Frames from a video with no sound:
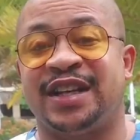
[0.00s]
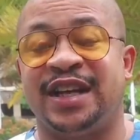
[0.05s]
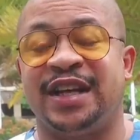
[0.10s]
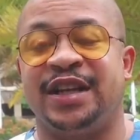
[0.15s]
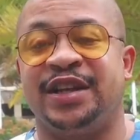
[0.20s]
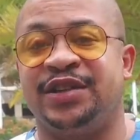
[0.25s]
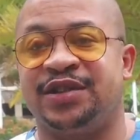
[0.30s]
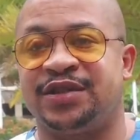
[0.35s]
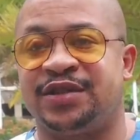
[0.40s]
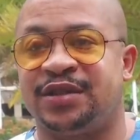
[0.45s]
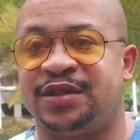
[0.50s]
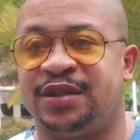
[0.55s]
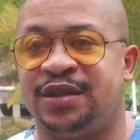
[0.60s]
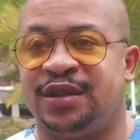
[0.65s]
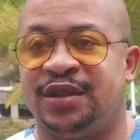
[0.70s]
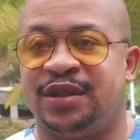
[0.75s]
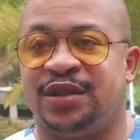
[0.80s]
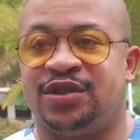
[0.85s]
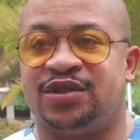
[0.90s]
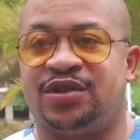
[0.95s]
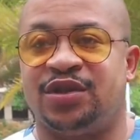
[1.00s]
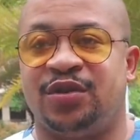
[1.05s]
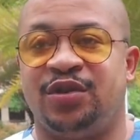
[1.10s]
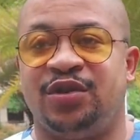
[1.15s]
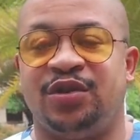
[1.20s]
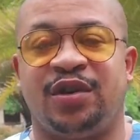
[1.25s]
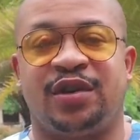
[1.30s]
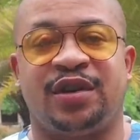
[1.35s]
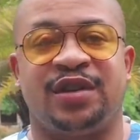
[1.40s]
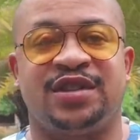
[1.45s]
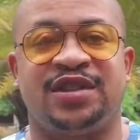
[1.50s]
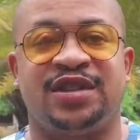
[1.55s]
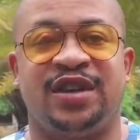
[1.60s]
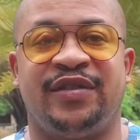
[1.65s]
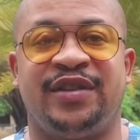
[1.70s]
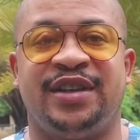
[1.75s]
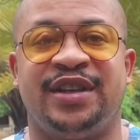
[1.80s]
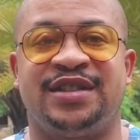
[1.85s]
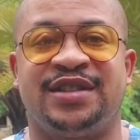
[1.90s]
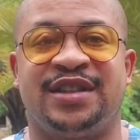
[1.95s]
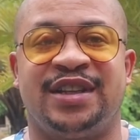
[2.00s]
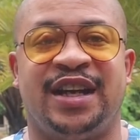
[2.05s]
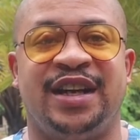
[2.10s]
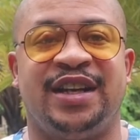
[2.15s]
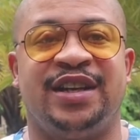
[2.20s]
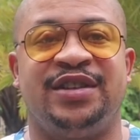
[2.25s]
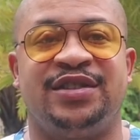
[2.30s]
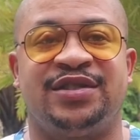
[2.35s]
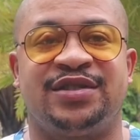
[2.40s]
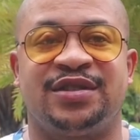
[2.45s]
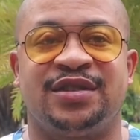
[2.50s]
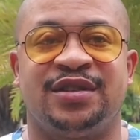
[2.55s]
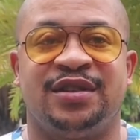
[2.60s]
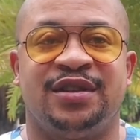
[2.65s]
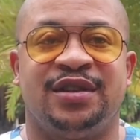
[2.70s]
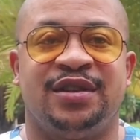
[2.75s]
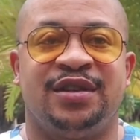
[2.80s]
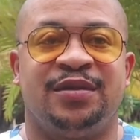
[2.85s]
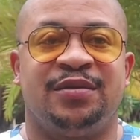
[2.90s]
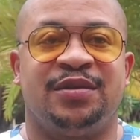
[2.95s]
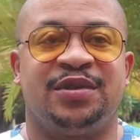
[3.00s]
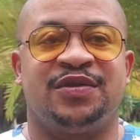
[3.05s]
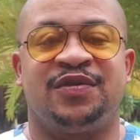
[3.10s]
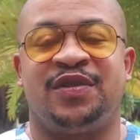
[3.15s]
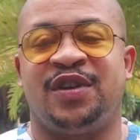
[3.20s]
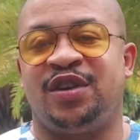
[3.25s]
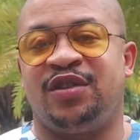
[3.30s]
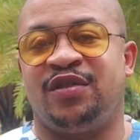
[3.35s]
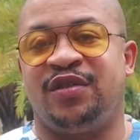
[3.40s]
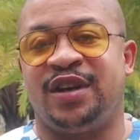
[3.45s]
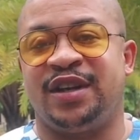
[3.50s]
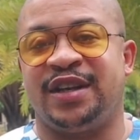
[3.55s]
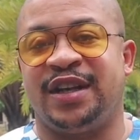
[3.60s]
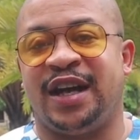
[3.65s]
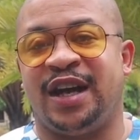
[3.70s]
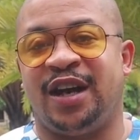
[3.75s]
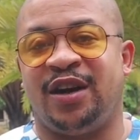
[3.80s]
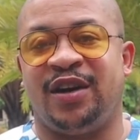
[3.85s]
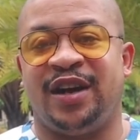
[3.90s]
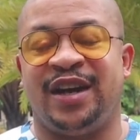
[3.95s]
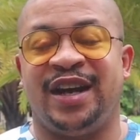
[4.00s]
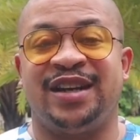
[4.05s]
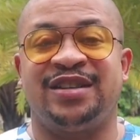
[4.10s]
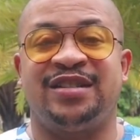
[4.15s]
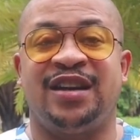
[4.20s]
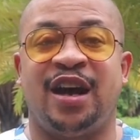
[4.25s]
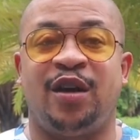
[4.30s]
and 80s. So New York in the 70s and 80s was very run down, and that's